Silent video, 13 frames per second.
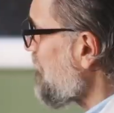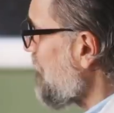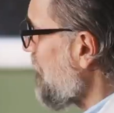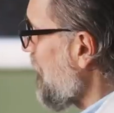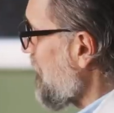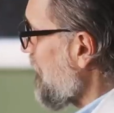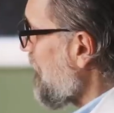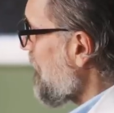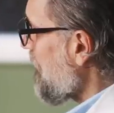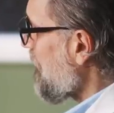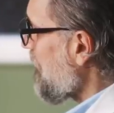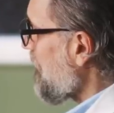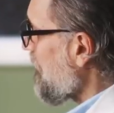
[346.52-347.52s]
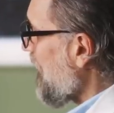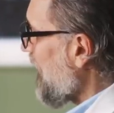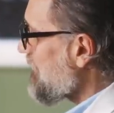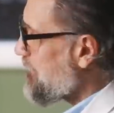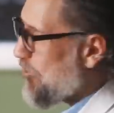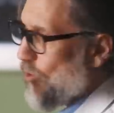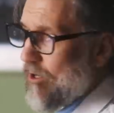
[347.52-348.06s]
say, 10,000
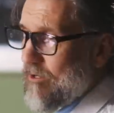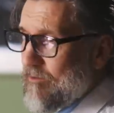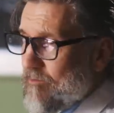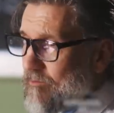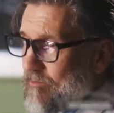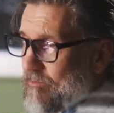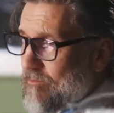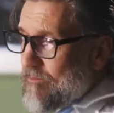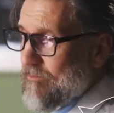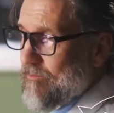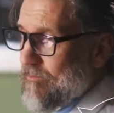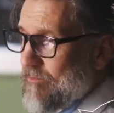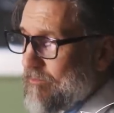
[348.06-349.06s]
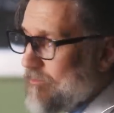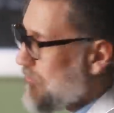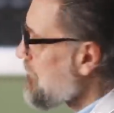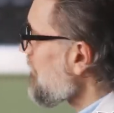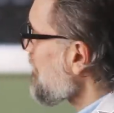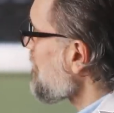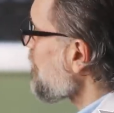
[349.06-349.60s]
cancer patients that have been healed.